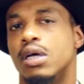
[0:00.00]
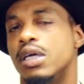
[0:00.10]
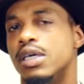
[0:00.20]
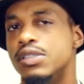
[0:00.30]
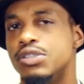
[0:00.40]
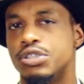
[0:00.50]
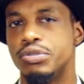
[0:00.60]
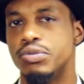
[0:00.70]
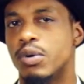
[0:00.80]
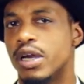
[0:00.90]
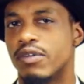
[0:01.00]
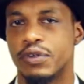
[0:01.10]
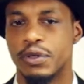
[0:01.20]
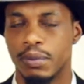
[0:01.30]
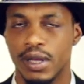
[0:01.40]
into whatever
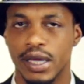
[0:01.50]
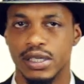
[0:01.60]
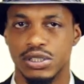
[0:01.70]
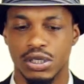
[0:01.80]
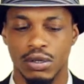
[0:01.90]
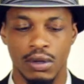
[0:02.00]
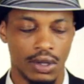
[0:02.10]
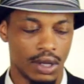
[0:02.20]
you're playing. So